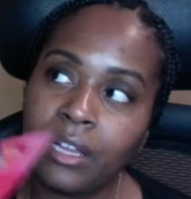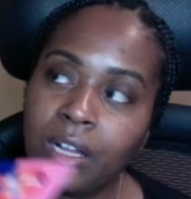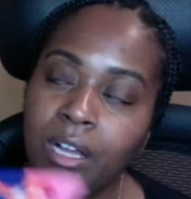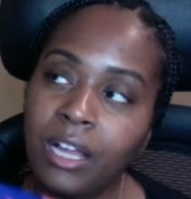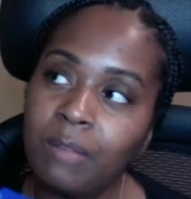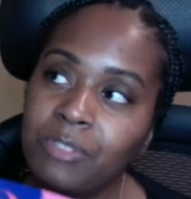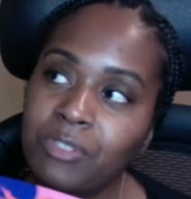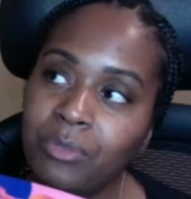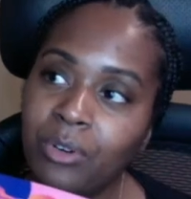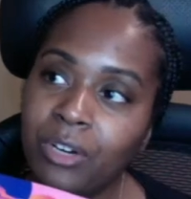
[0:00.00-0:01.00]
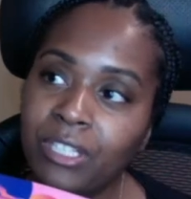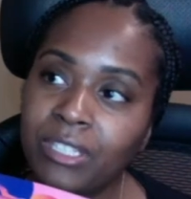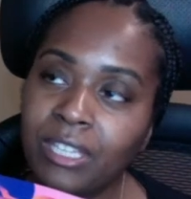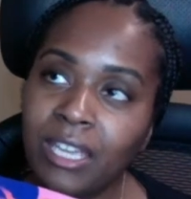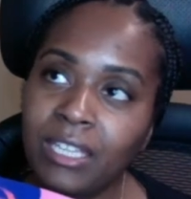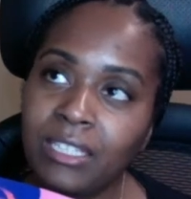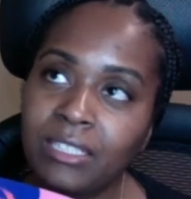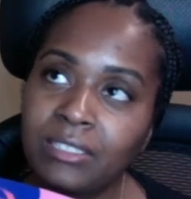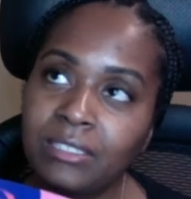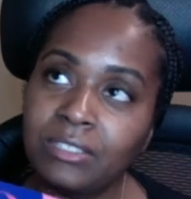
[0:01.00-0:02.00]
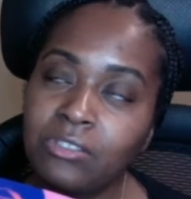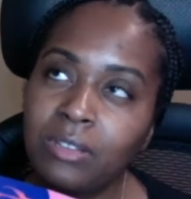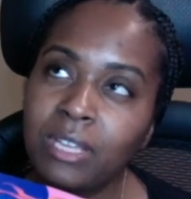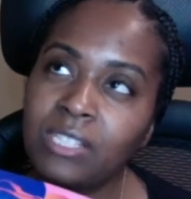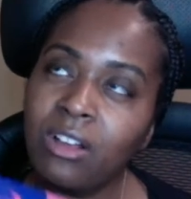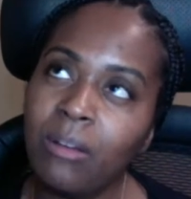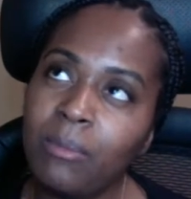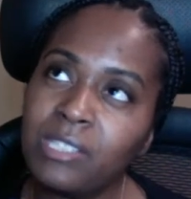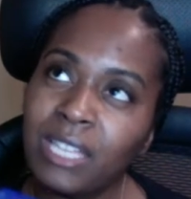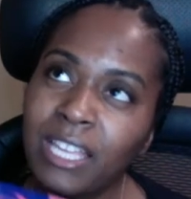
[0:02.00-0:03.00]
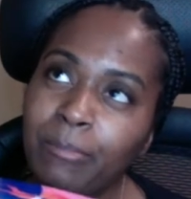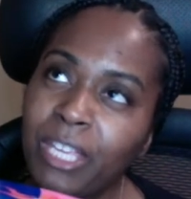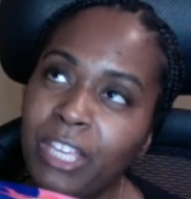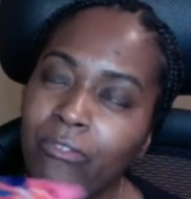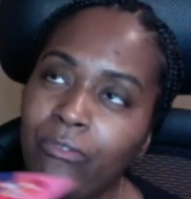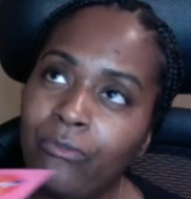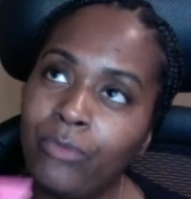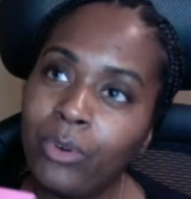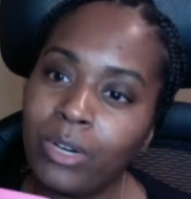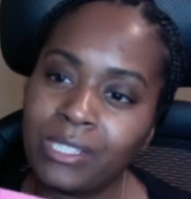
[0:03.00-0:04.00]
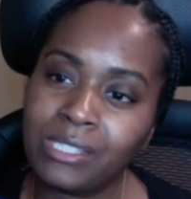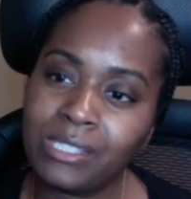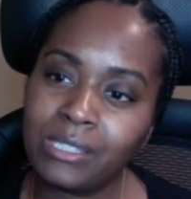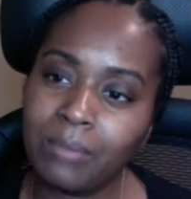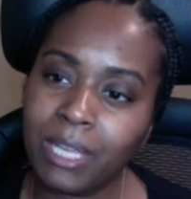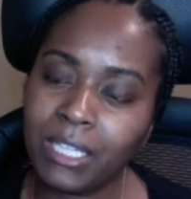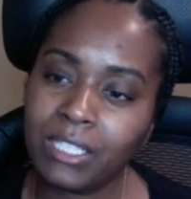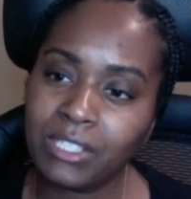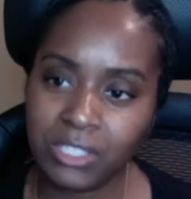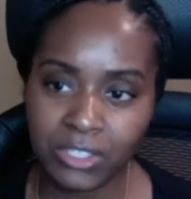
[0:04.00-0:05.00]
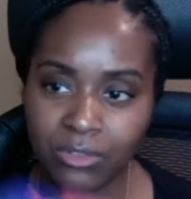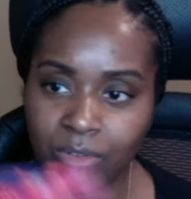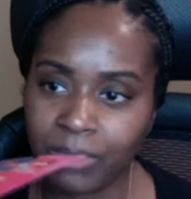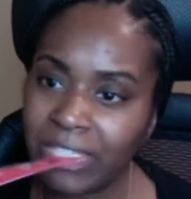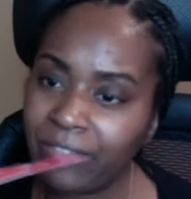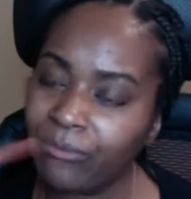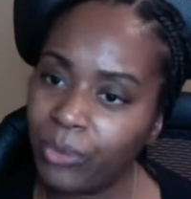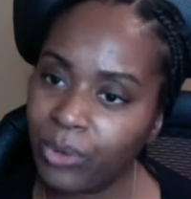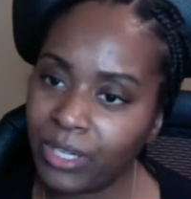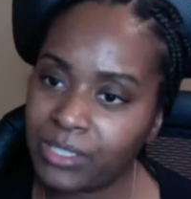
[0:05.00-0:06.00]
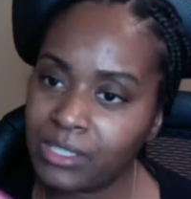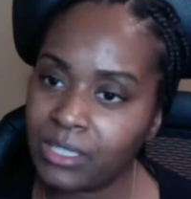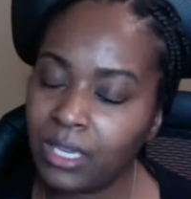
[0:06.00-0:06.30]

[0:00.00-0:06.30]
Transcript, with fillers: comes forward that it's almost like being forced to make a decision or being forced